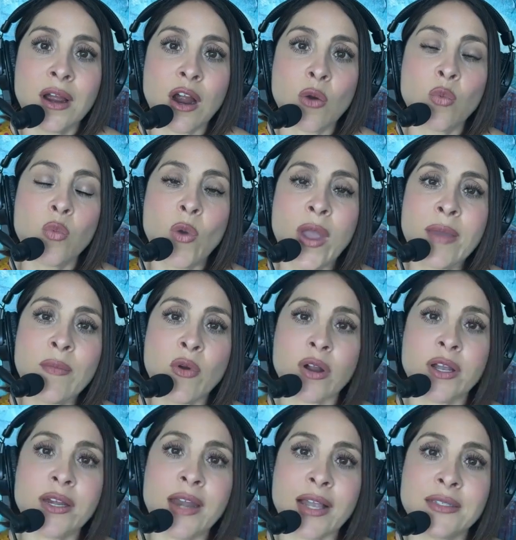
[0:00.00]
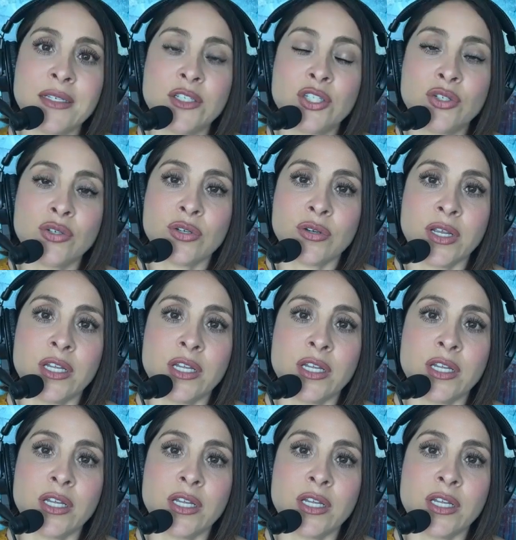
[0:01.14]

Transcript: are way more connected to your